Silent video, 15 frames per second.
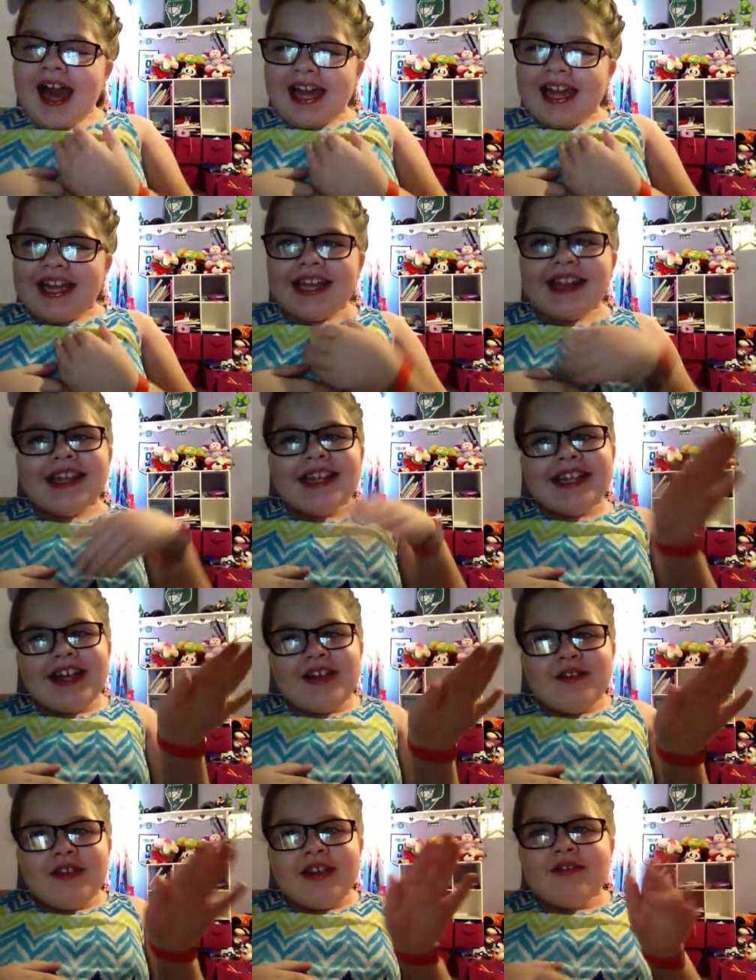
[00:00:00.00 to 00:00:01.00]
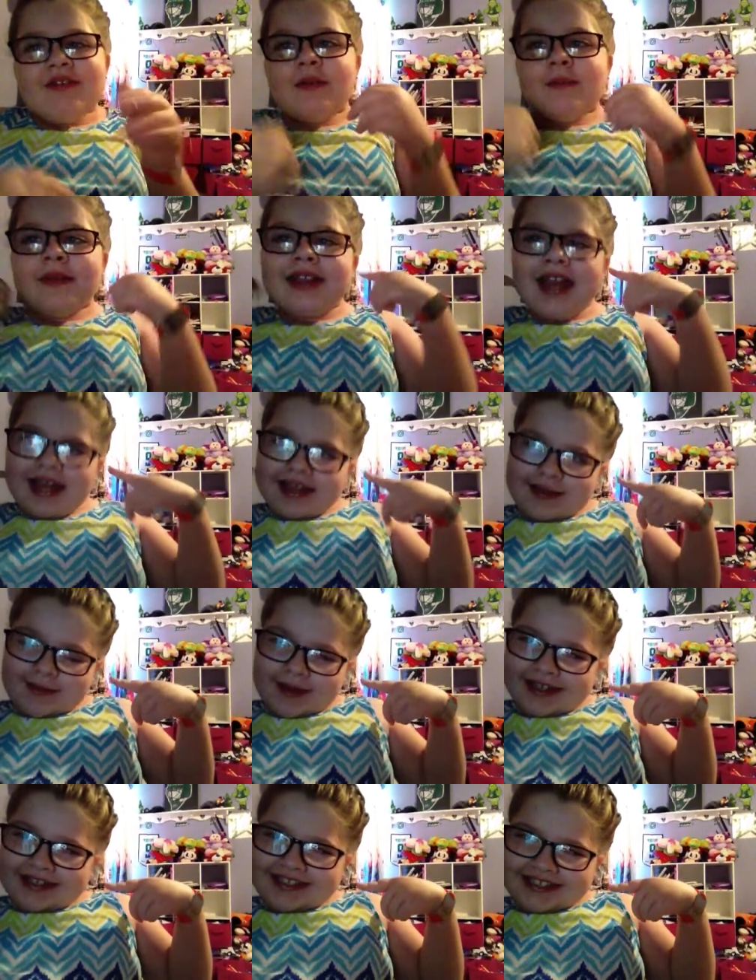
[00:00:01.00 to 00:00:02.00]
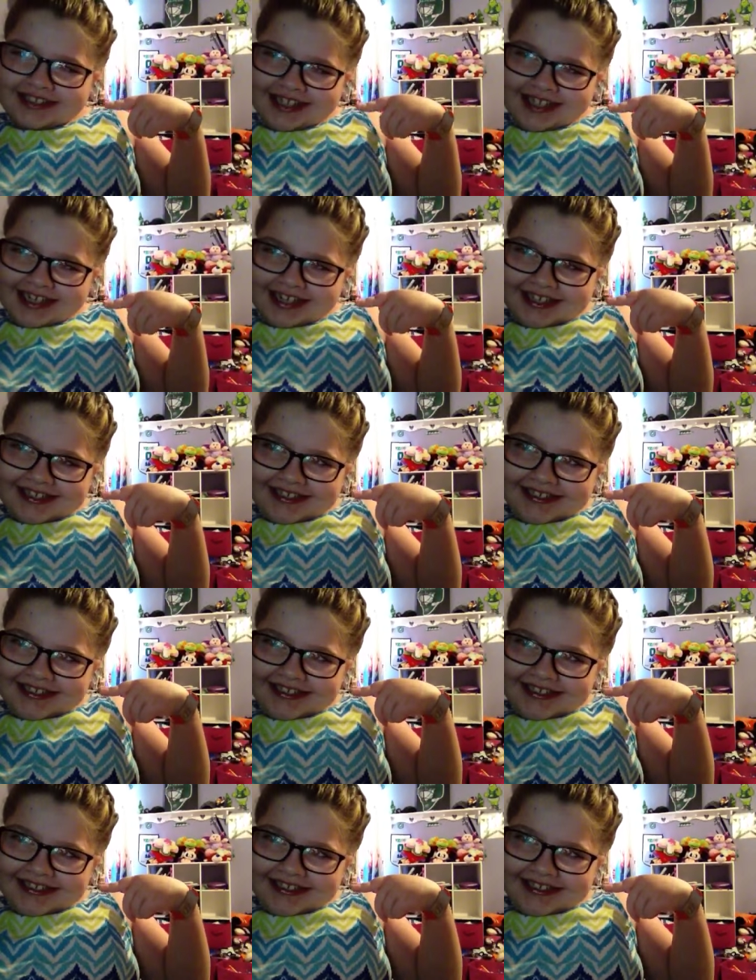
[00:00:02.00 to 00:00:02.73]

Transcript: Hi, it's Chloe from Sassy Pants Channel.